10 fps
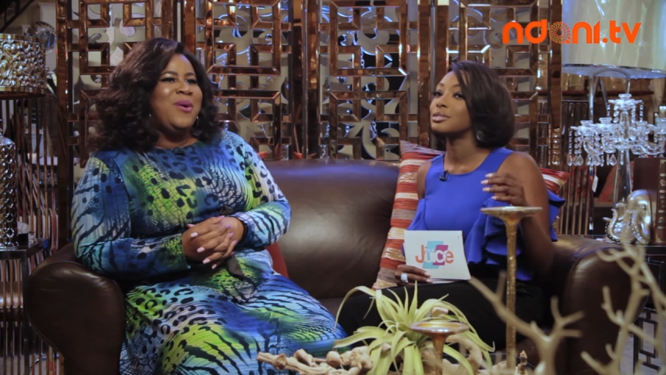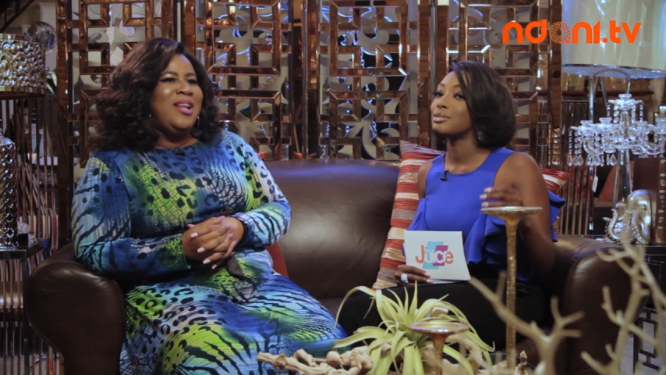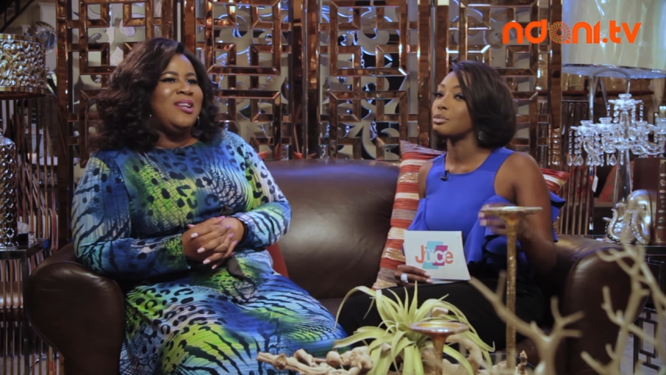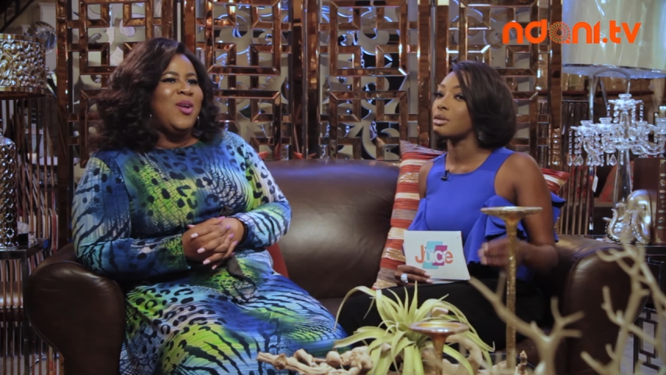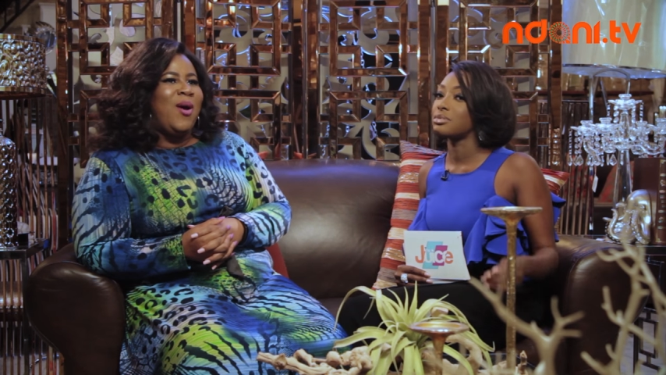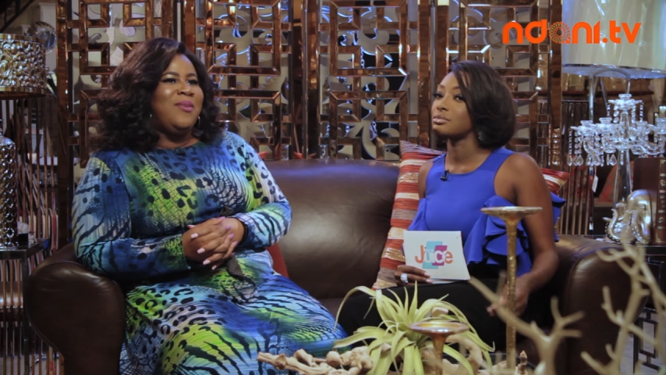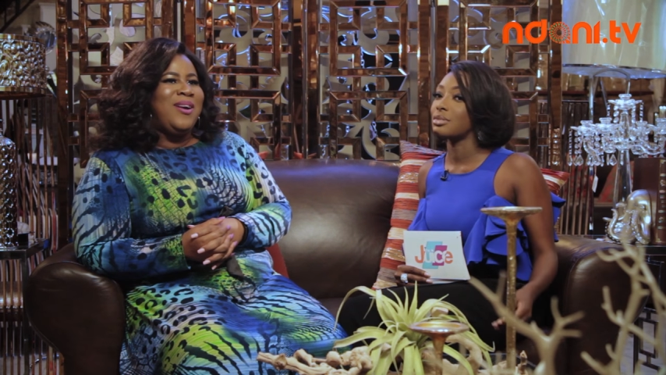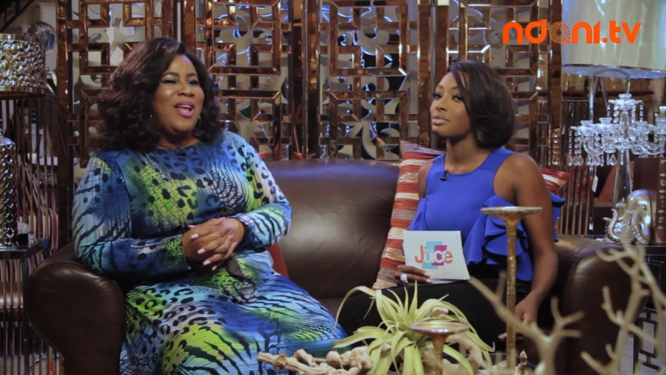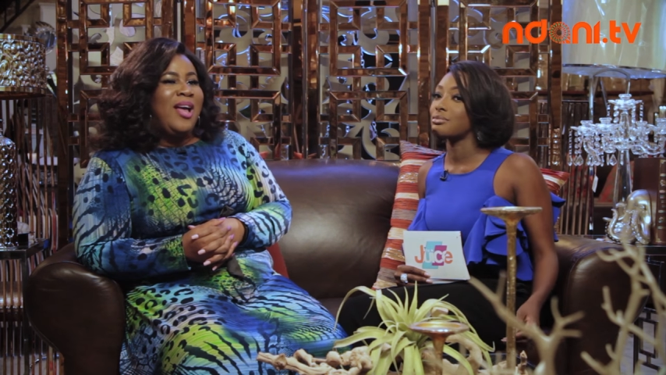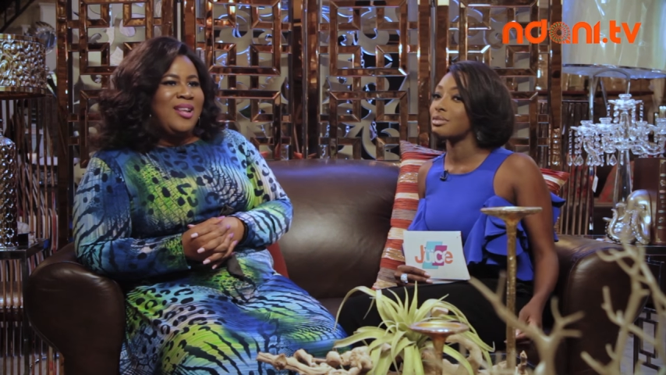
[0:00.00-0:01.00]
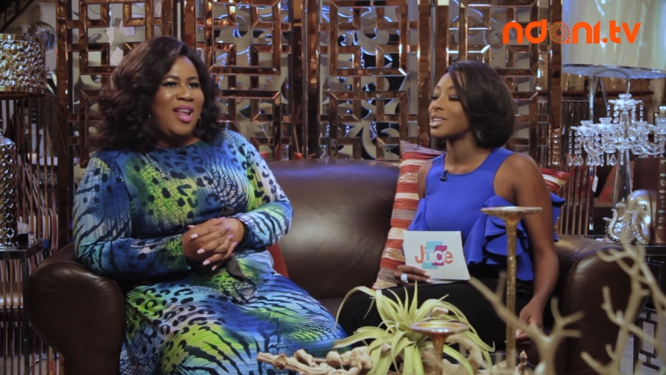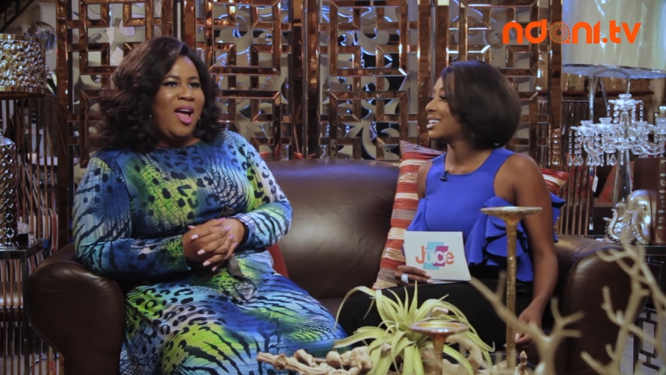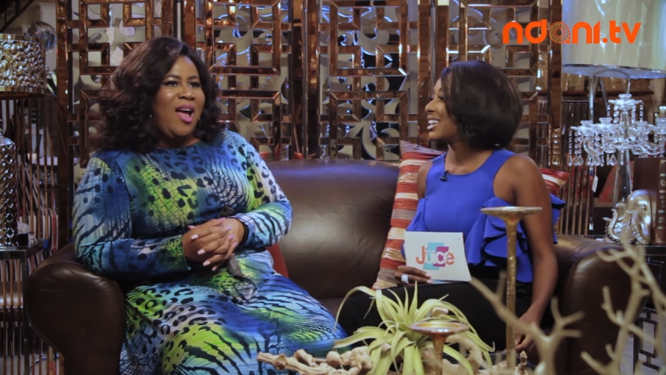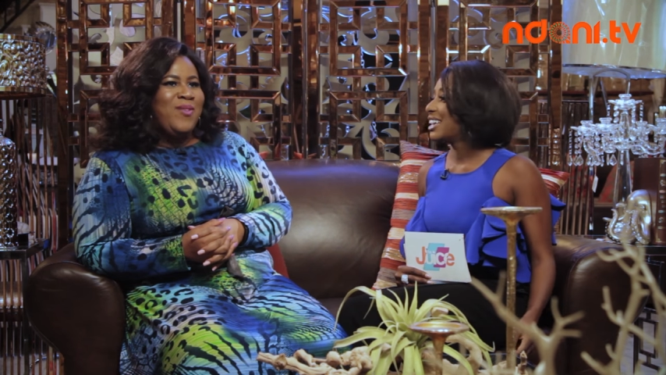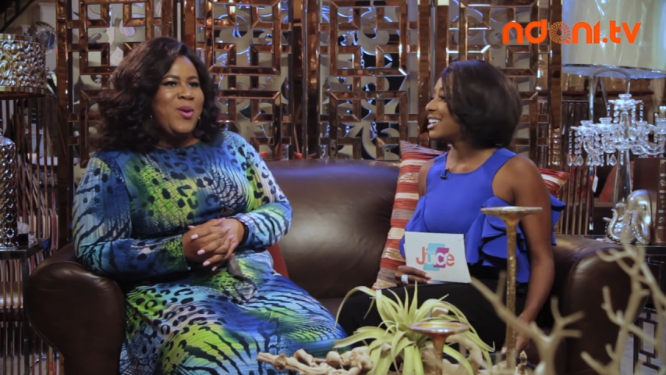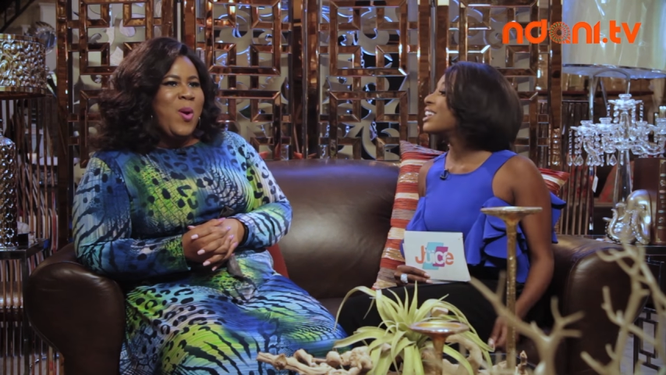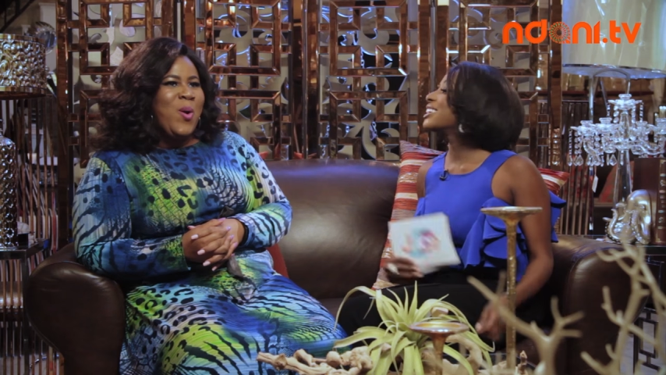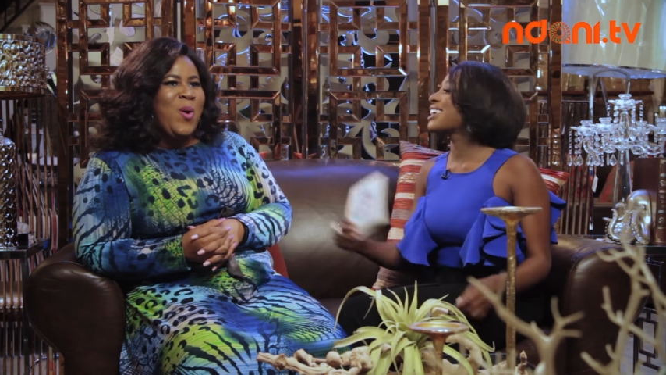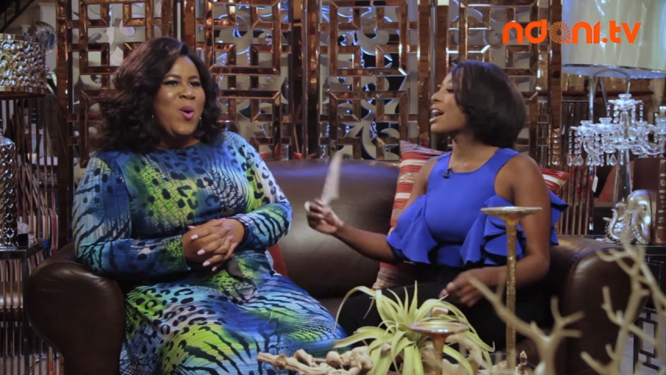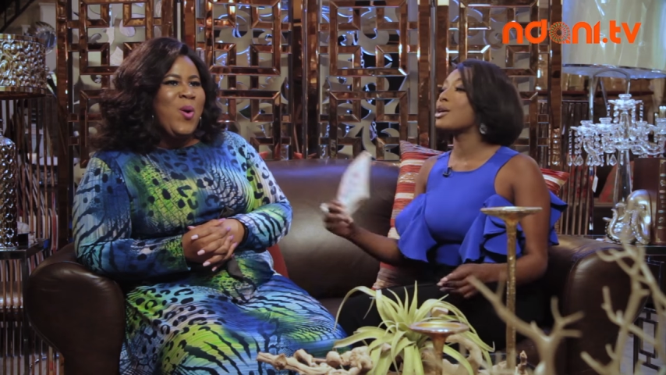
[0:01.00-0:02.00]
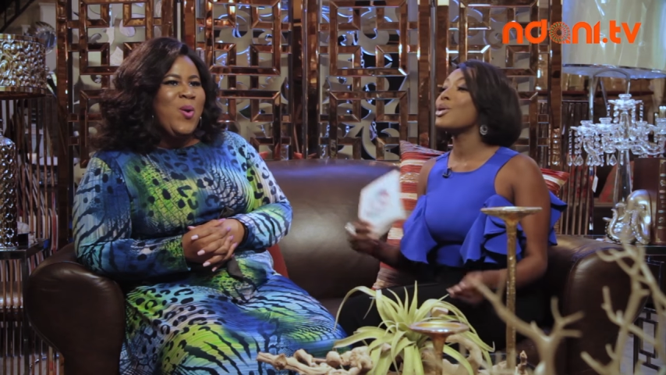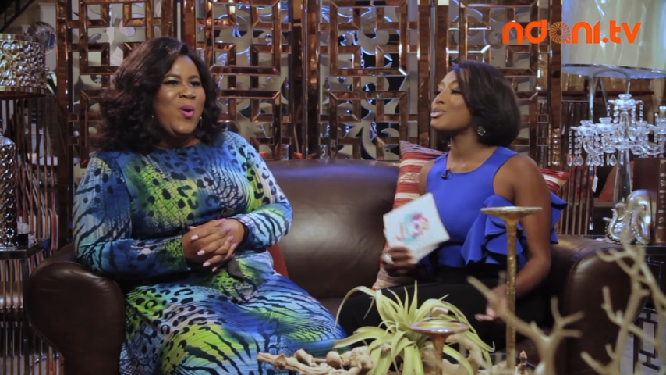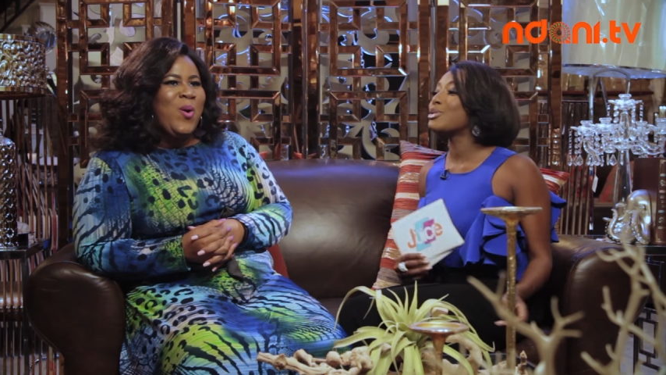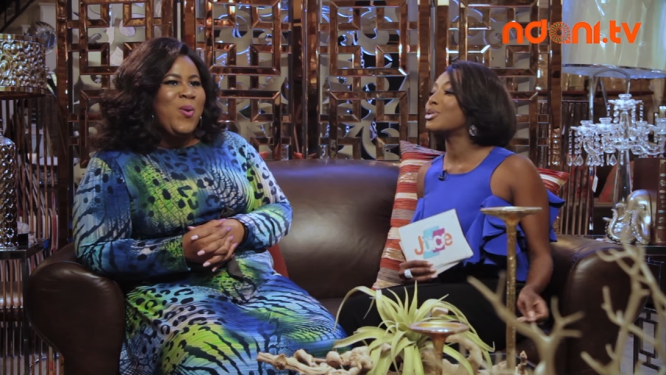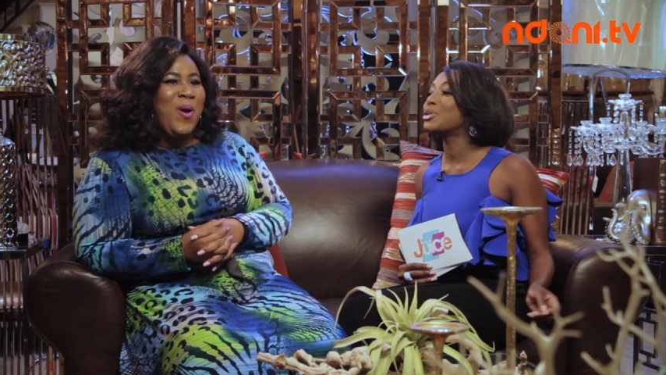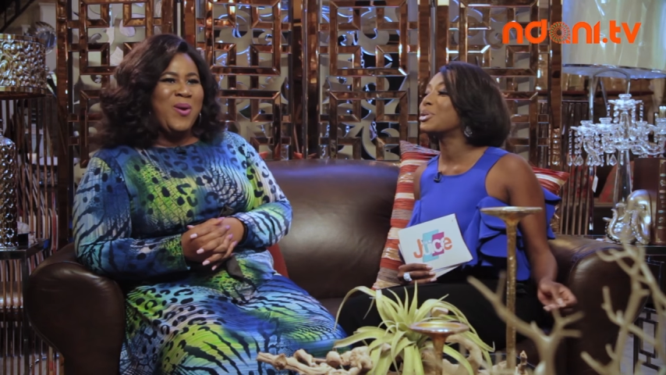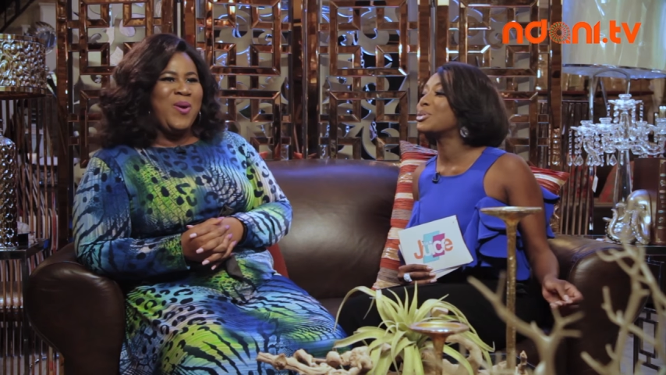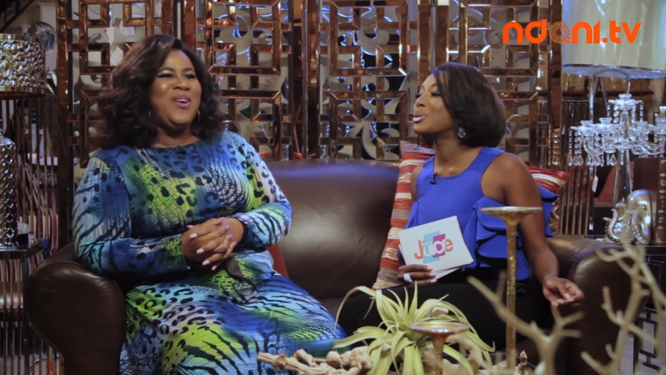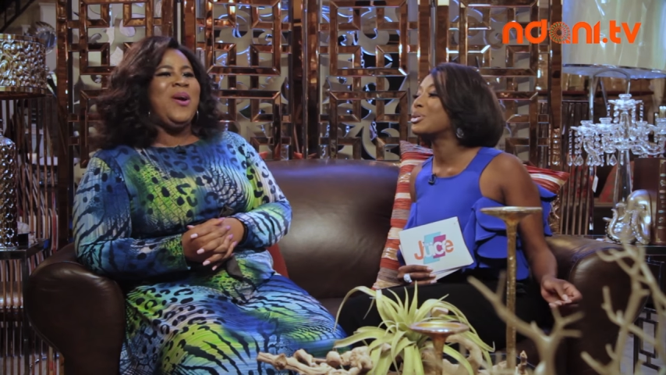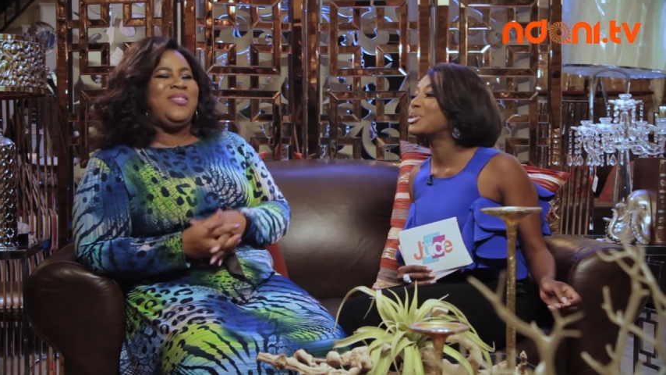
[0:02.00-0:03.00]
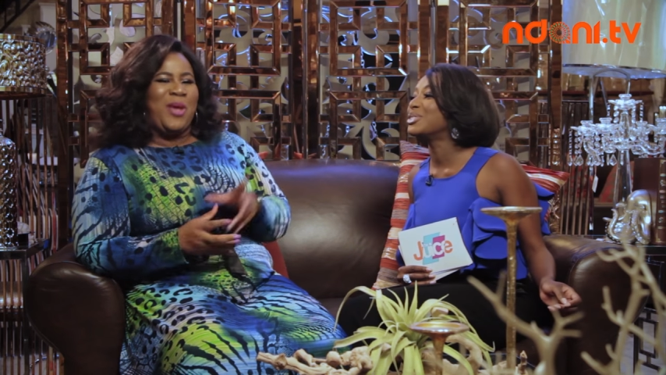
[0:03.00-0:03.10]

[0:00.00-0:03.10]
Speaker 1: will always love you. Yeah. Ooh.